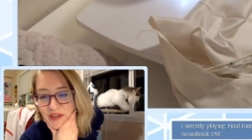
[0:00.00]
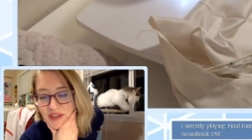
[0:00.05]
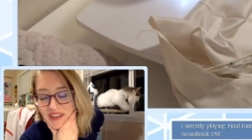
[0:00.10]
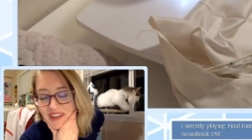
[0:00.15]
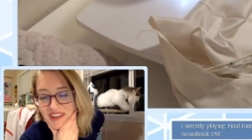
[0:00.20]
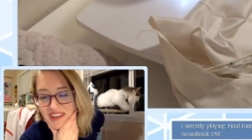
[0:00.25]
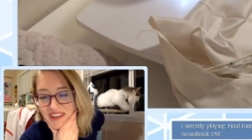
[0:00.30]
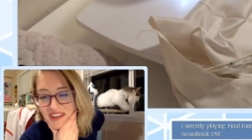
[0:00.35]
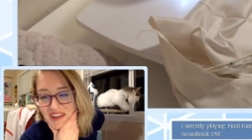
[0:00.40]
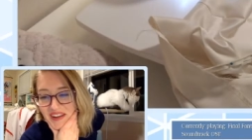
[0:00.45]

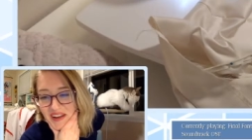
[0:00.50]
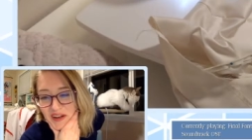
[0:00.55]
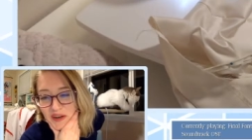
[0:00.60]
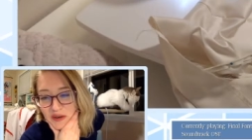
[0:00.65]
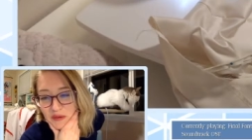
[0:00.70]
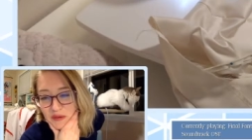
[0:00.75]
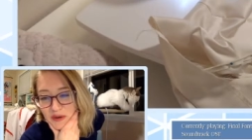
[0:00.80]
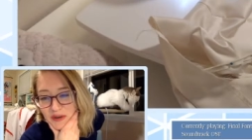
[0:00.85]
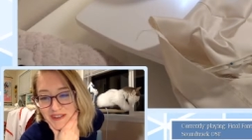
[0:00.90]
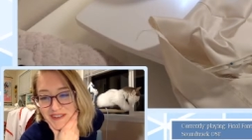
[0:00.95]
the
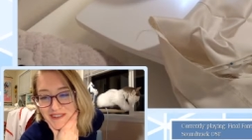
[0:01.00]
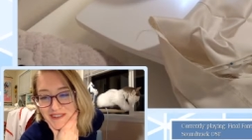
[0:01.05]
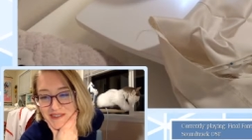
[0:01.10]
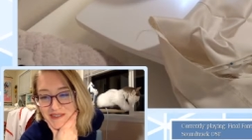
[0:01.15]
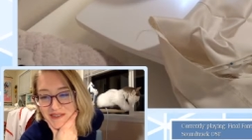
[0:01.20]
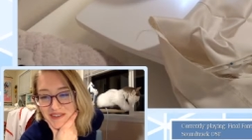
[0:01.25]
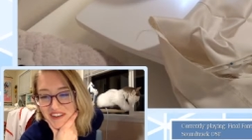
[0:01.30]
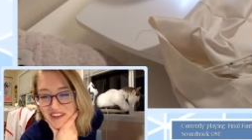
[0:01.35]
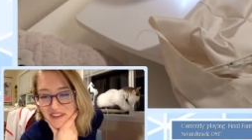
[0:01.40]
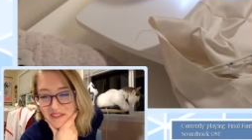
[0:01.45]
kind words,
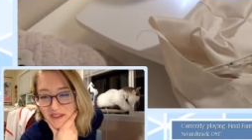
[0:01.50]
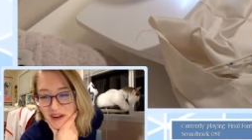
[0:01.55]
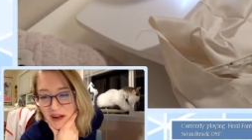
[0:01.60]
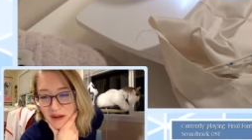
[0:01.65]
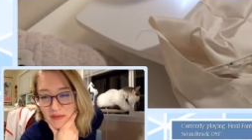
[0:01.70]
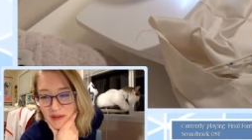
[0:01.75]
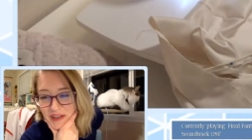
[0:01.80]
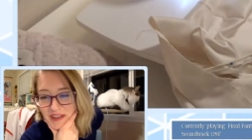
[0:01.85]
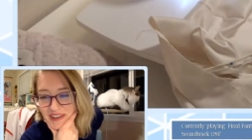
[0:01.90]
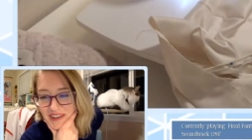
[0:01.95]
uh,
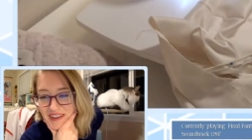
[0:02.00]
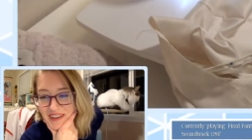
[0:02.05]
Rabbit.